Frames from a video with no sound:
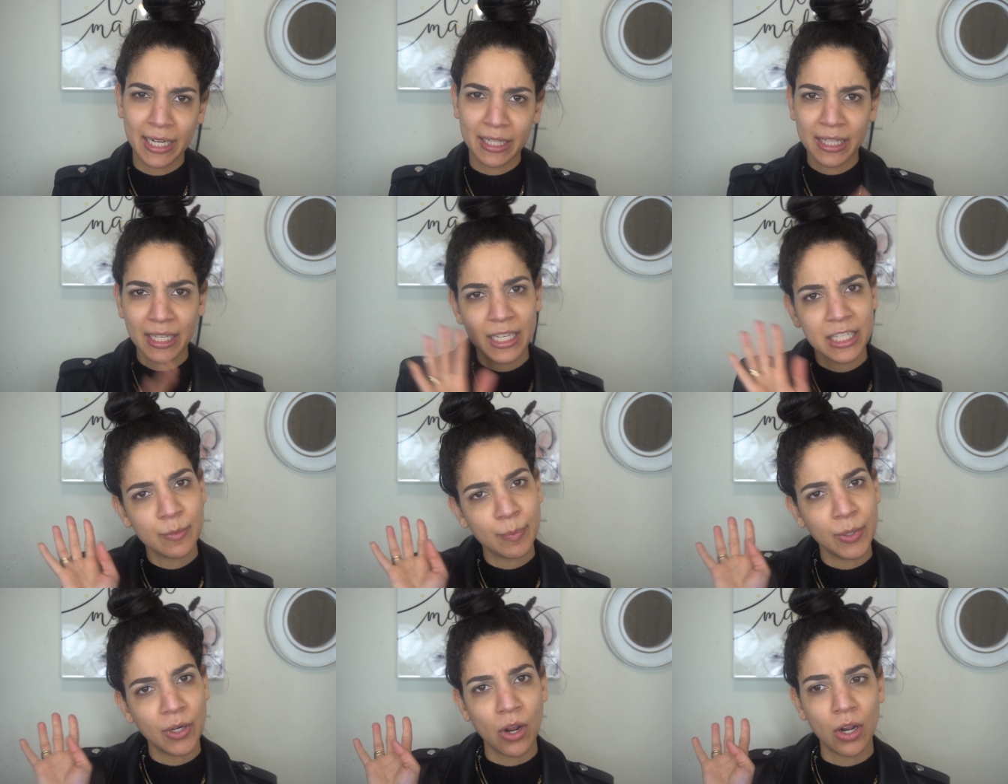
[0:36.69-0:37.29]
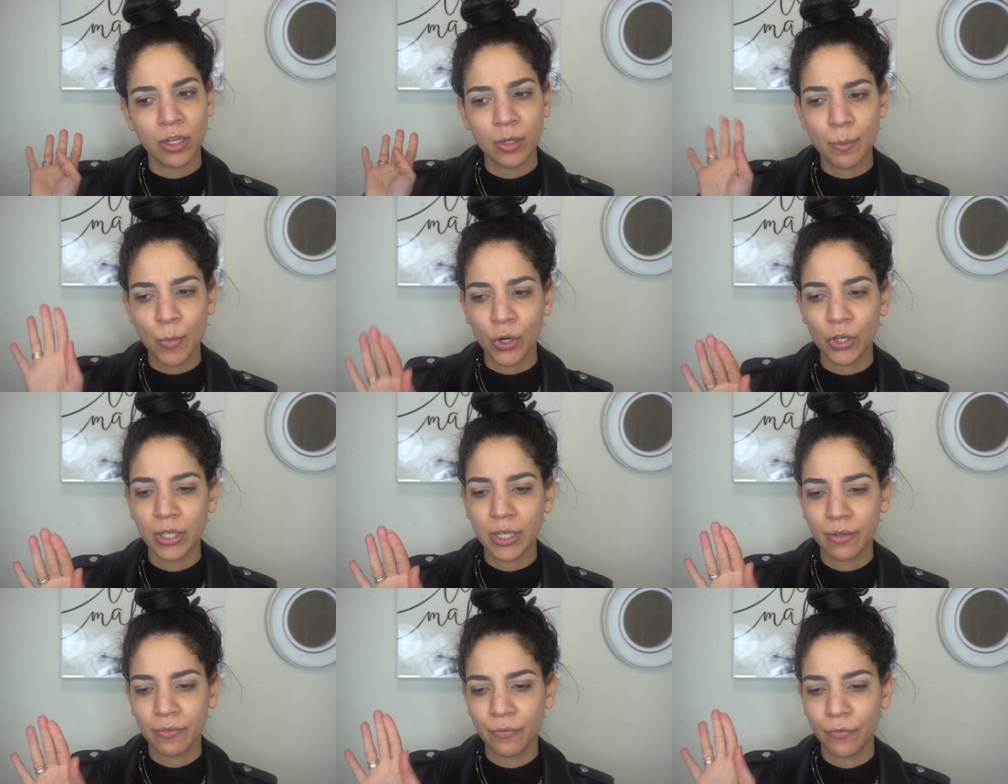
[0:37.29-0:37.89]
I think it's been on the
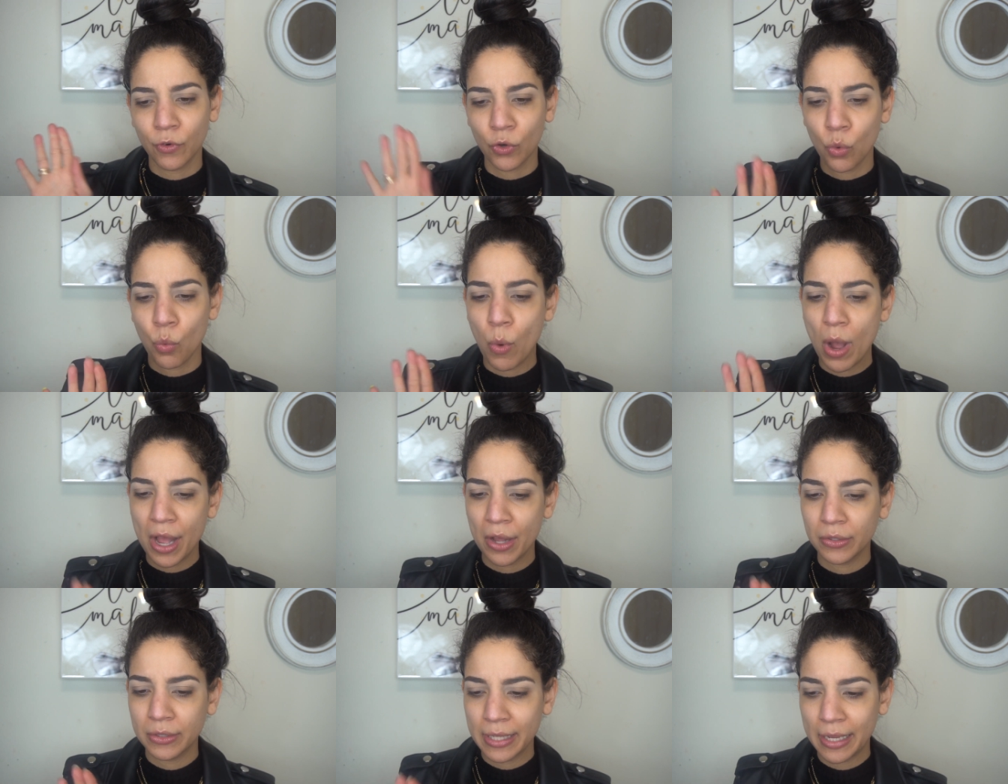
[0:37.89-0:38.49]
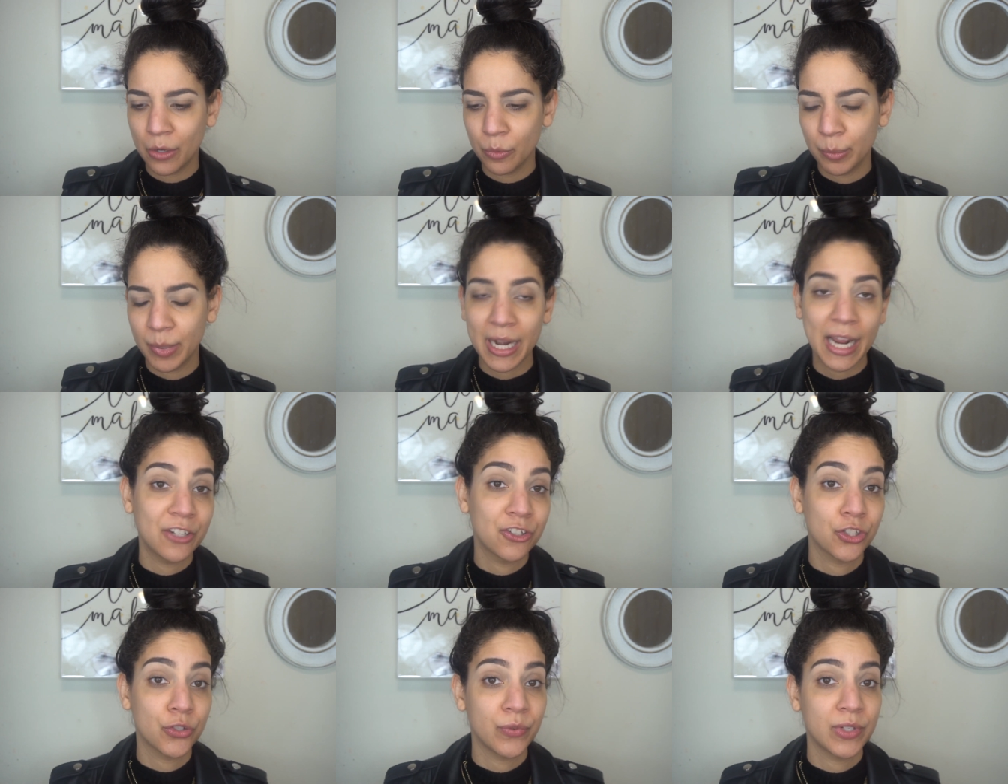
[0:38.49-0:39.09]
market for a while now, but
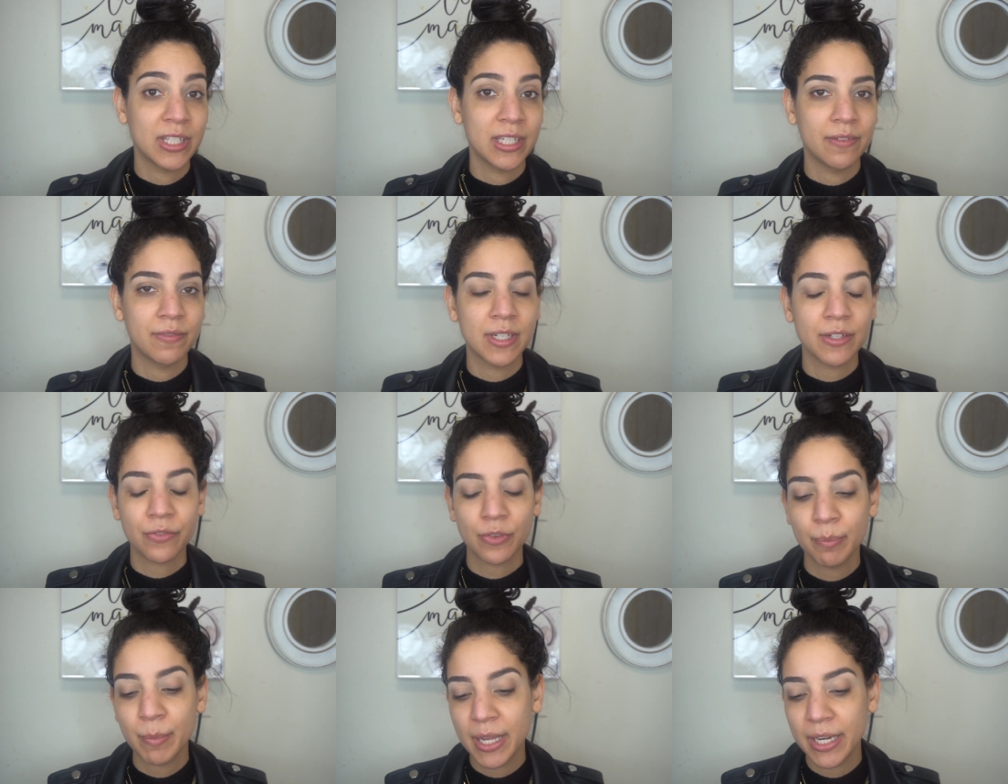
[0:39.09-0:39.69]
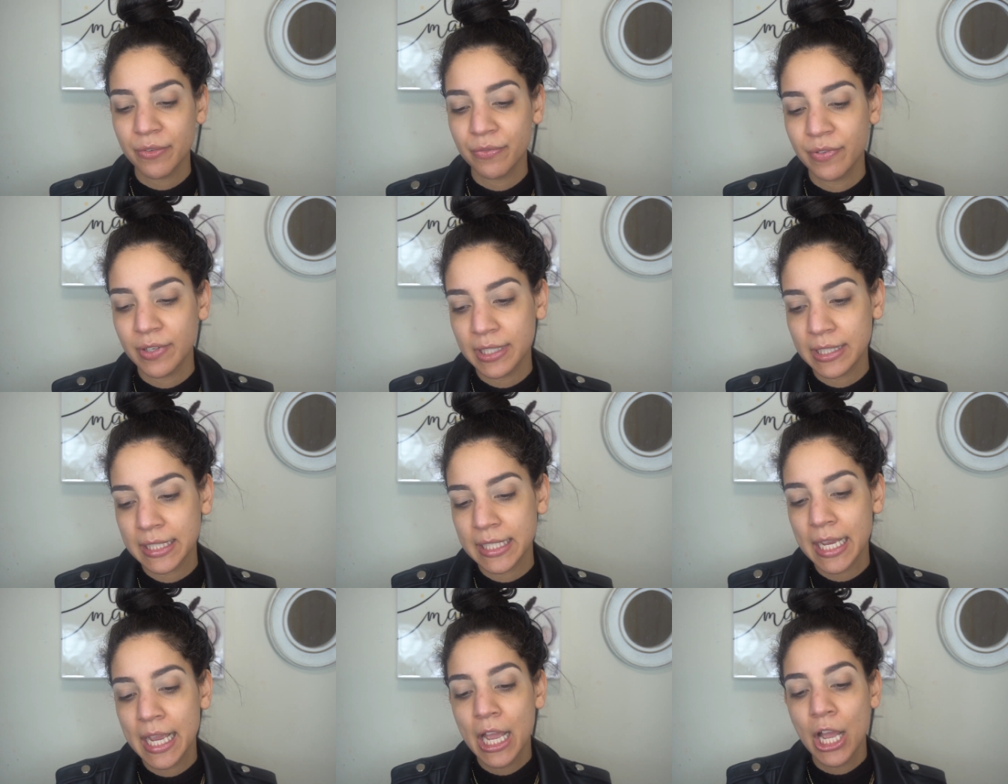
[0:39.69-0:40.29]
I just received it from
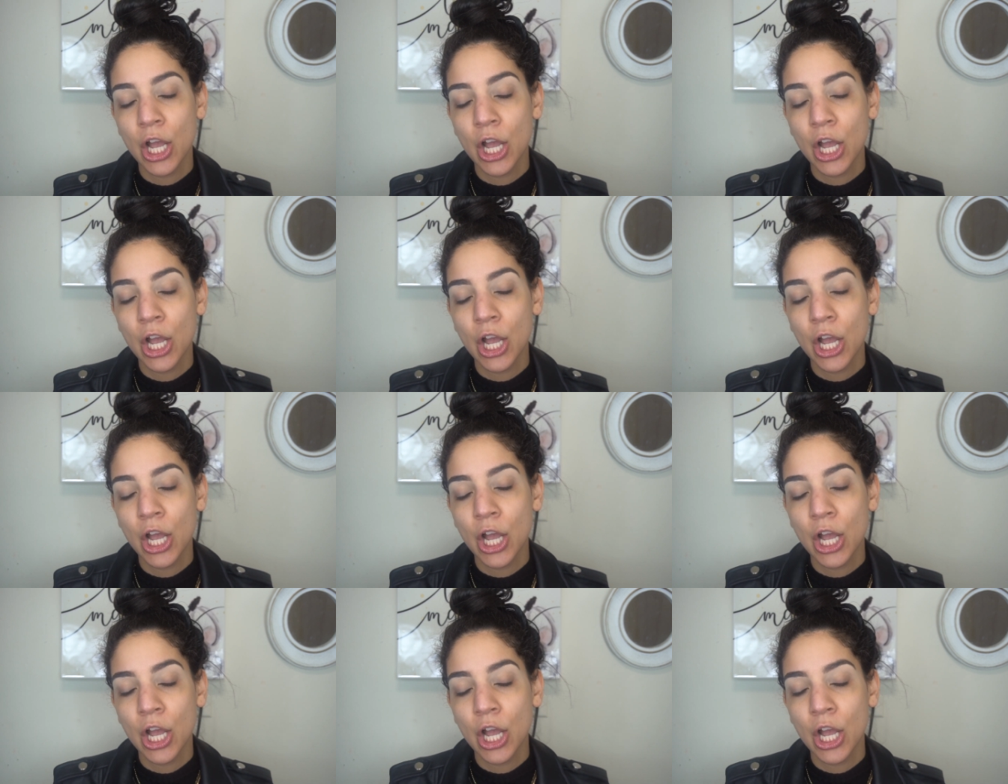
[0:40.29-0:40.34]
Benefit.